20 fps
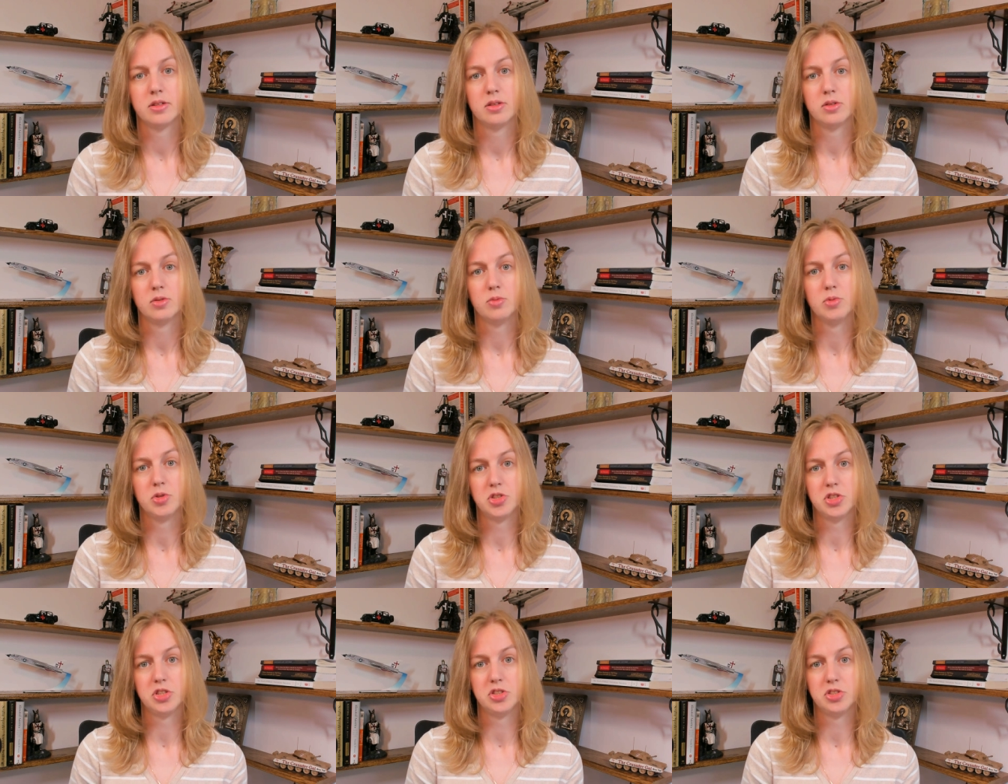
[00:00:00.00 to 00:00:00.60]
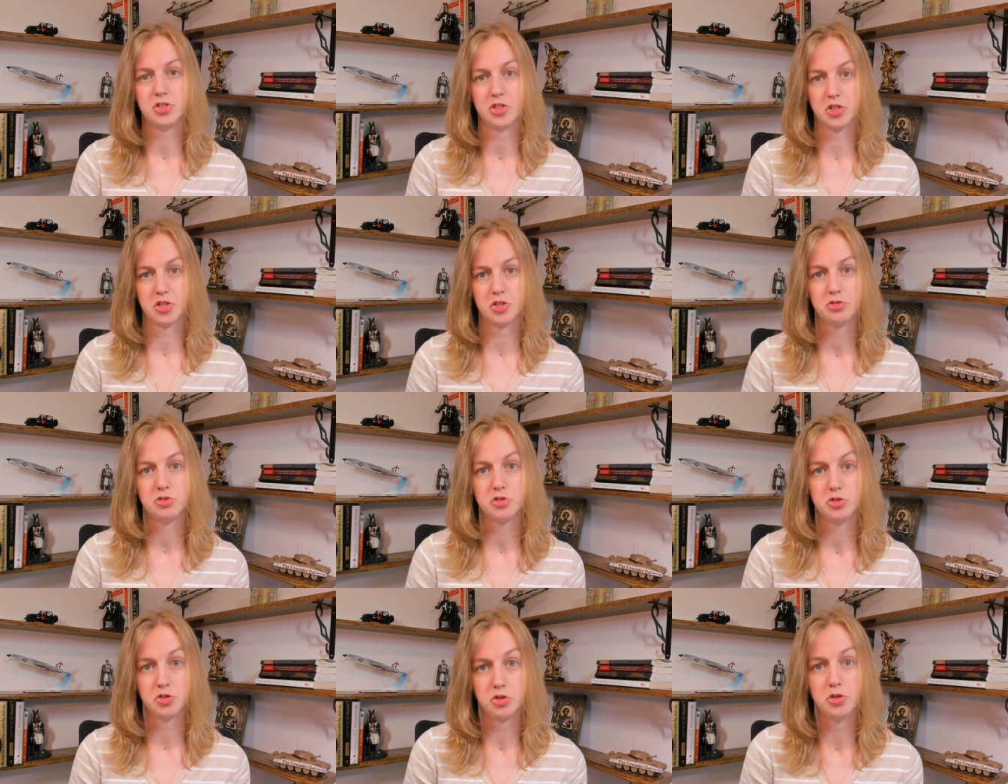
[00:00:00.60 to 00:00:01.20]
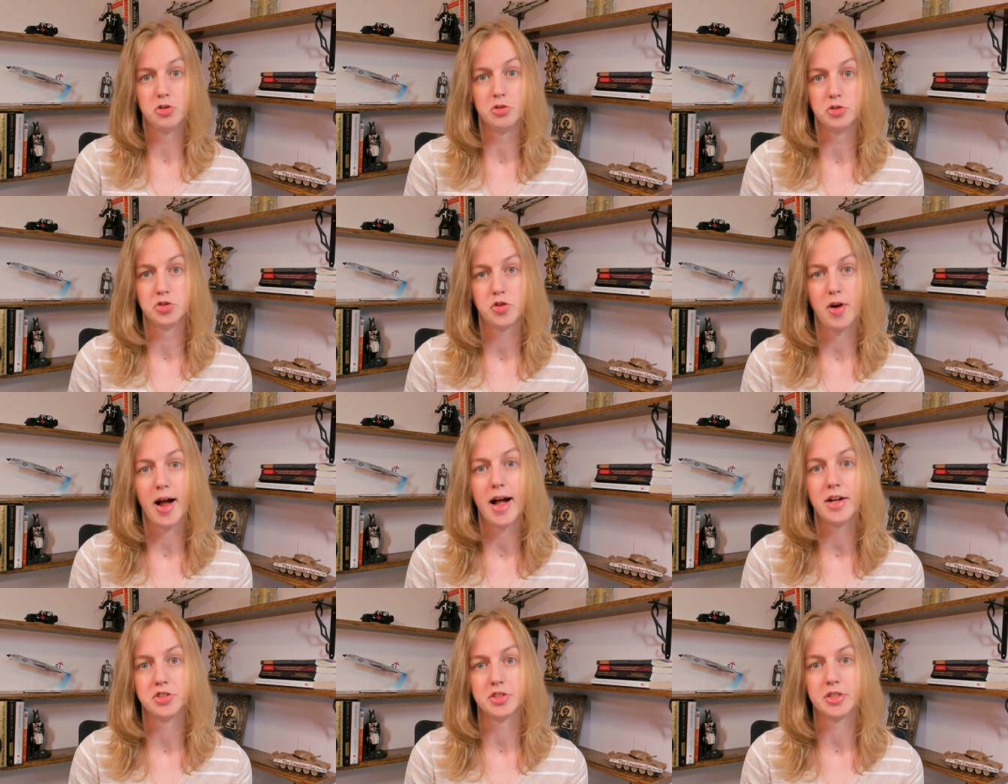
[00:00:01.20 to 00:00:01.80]
which is the t- true
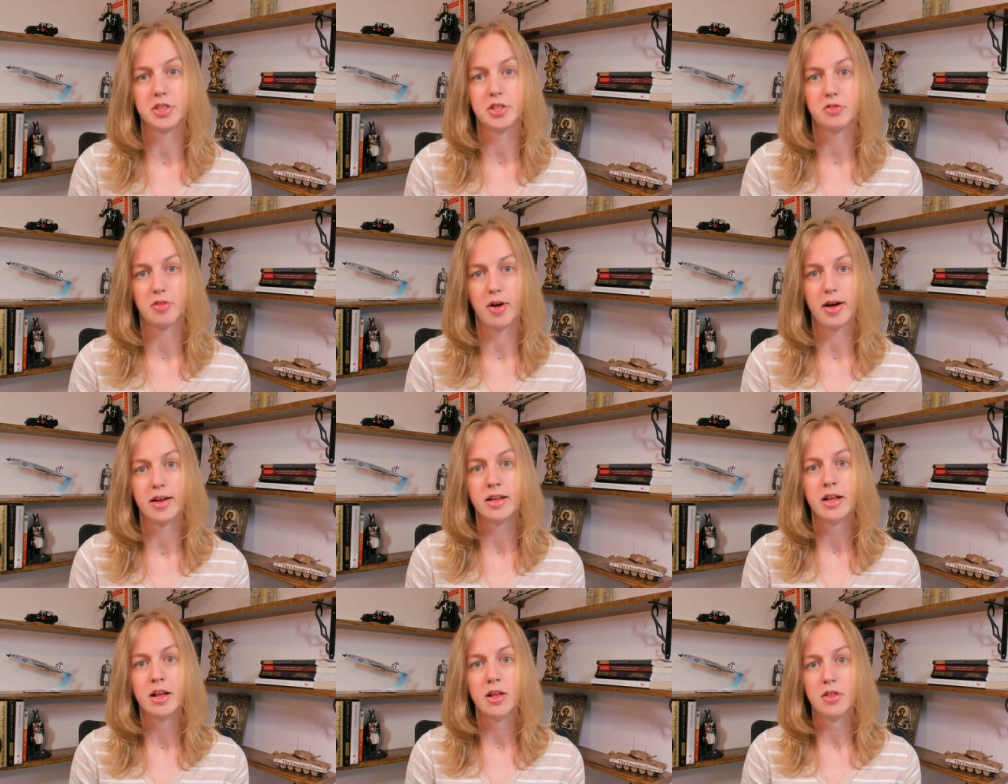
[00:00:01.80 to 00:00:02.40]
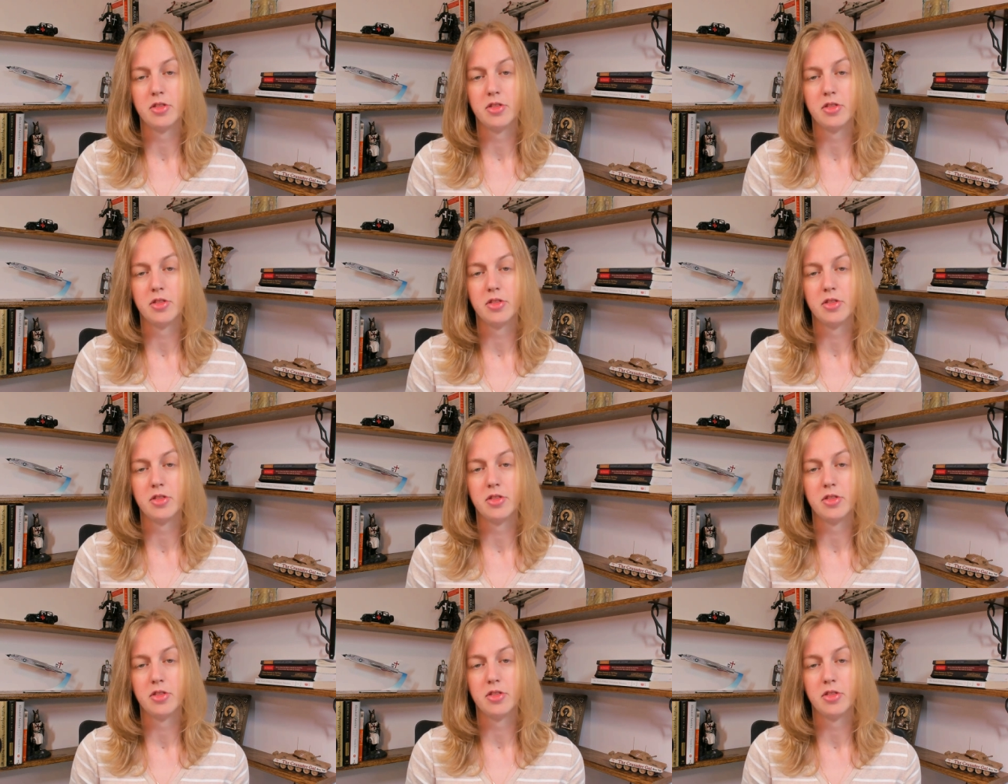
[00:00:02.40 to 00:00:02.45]
tragedy, right?